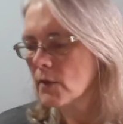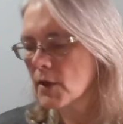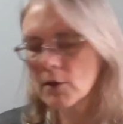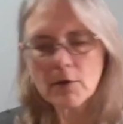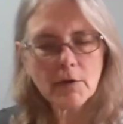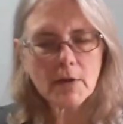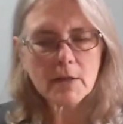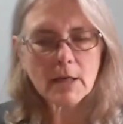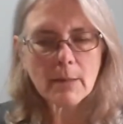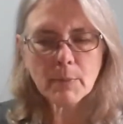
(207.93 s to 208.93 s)
The other thing
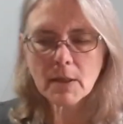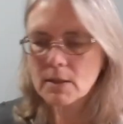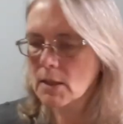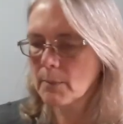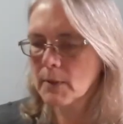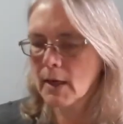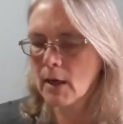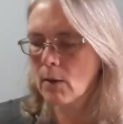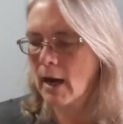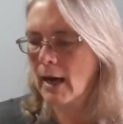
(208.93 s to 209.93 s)
that I picked up,
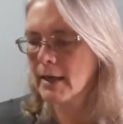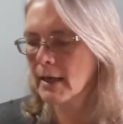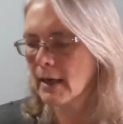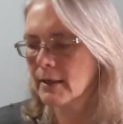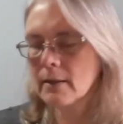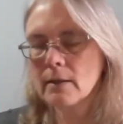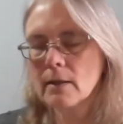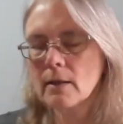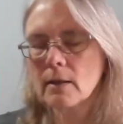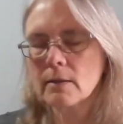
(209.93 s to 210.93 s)
now I got an
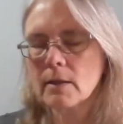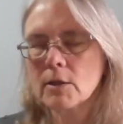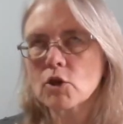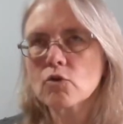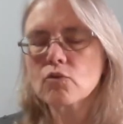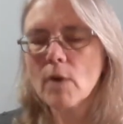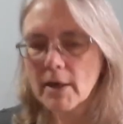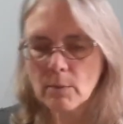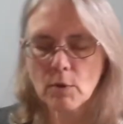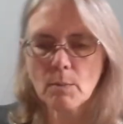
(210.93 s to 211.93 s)

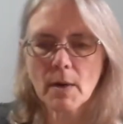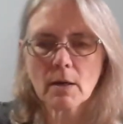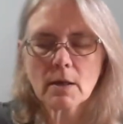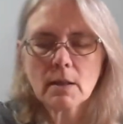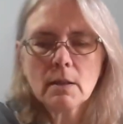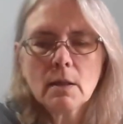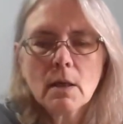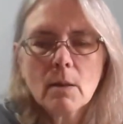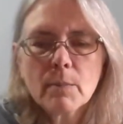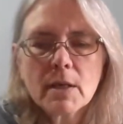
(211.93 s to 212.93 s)
incredible bargain
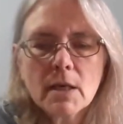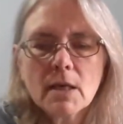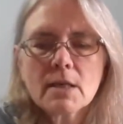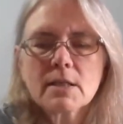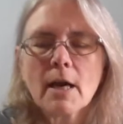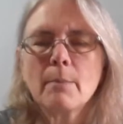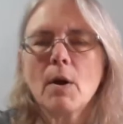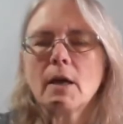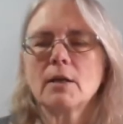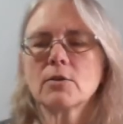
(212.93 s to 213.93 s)
because I
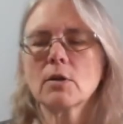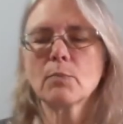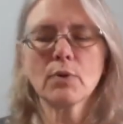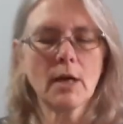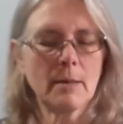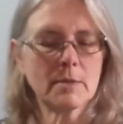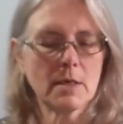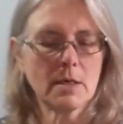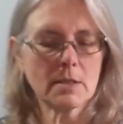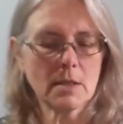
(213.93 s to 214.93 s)
bought it during Prime
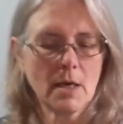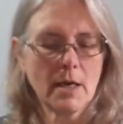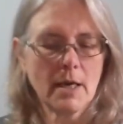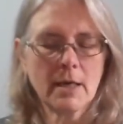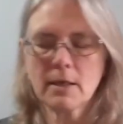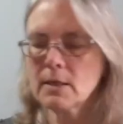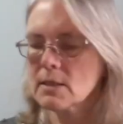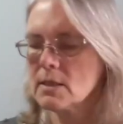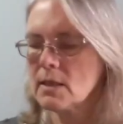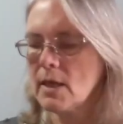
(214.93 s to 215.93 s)
Days, and
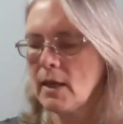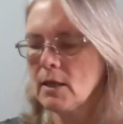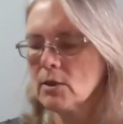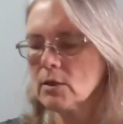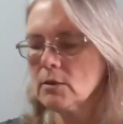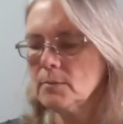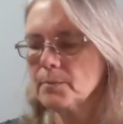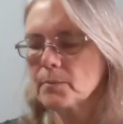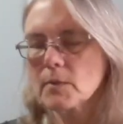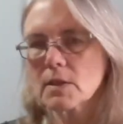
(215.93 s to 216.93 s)
it's the Anchor
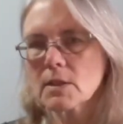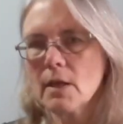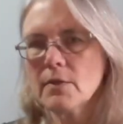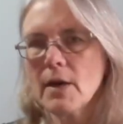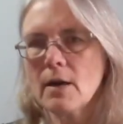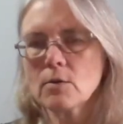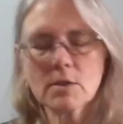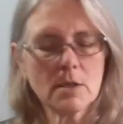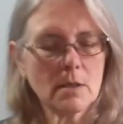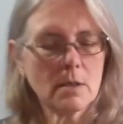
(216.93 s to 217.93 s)

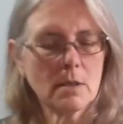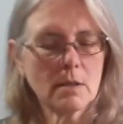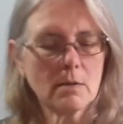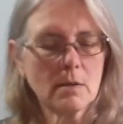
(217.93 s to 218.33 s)
10,000